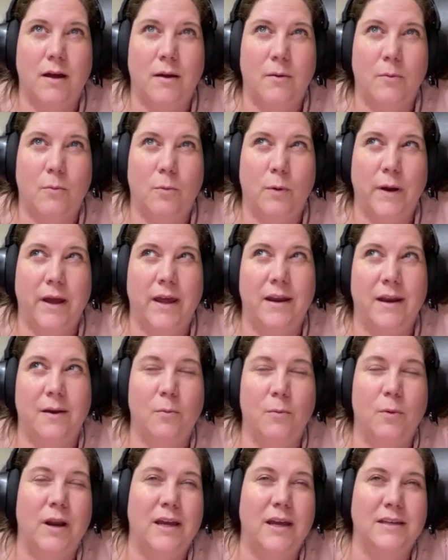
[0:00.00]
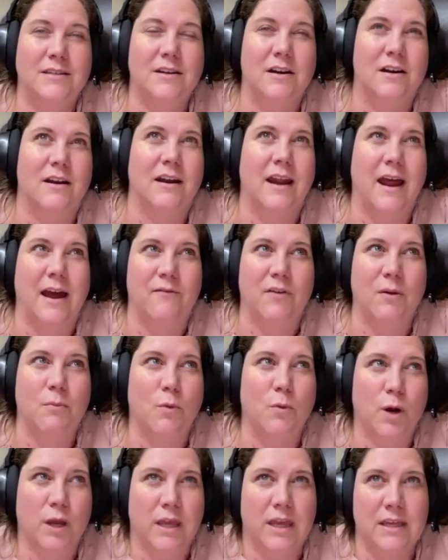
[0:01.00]
when I started having
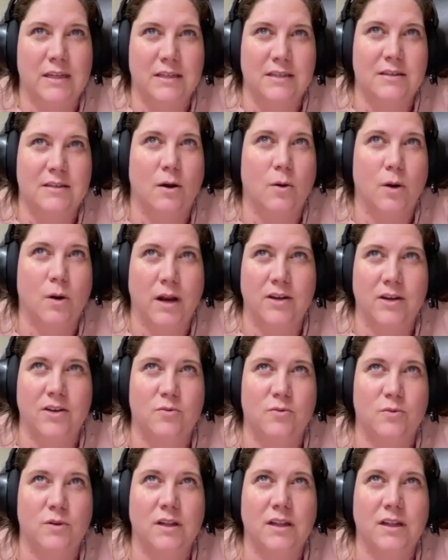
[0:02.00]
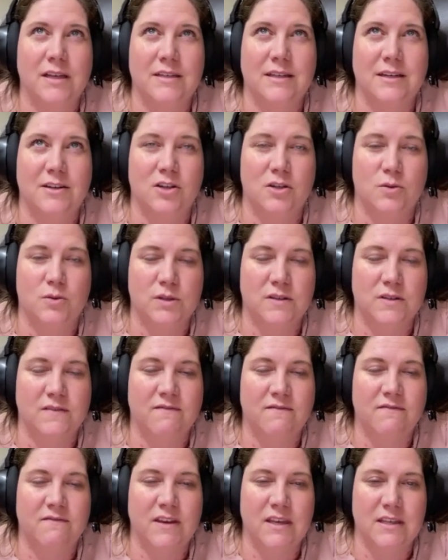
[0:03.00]
more kids though, and I just realized that it just wasn't
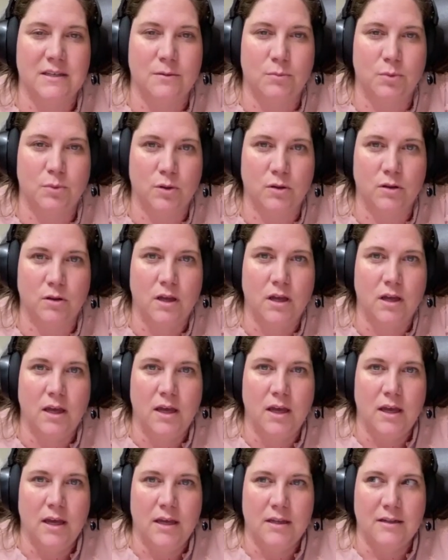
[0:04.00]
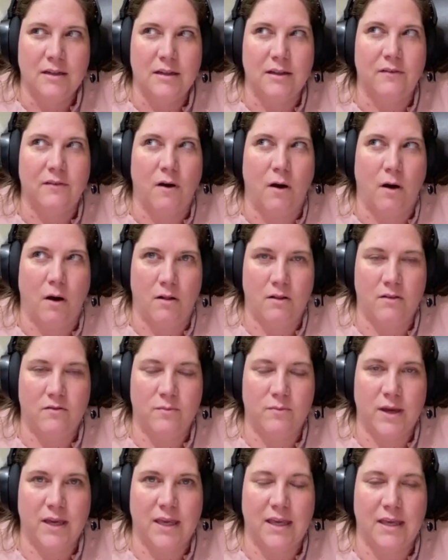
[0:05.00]
feasible to leave all of
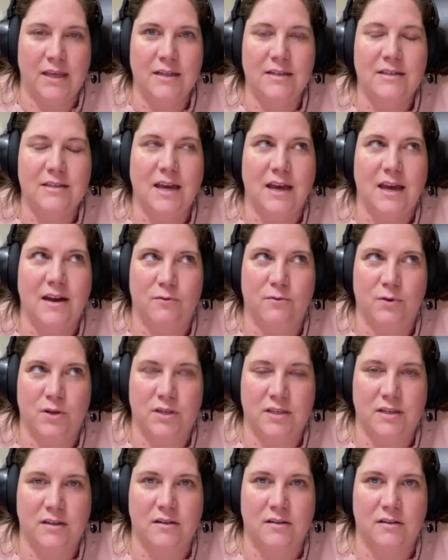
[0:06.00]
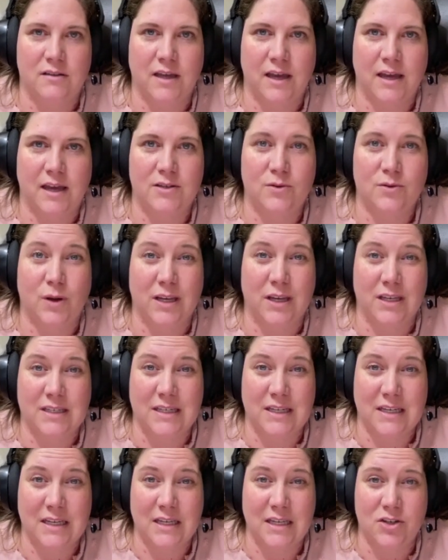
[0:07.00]
my kids every single day so I could
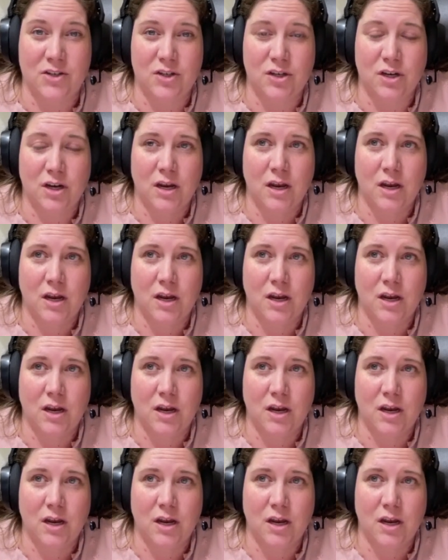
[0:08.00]
teach.